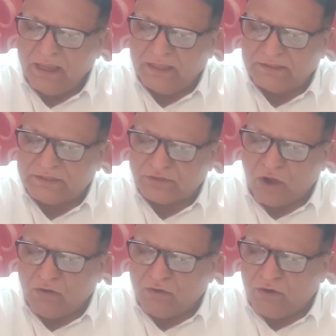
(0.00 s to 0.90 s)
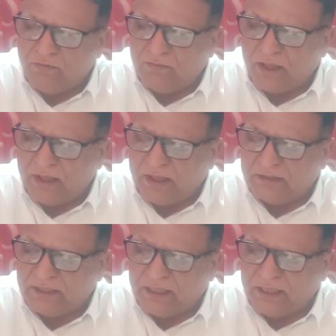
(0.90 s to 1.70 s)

in Stockholm in the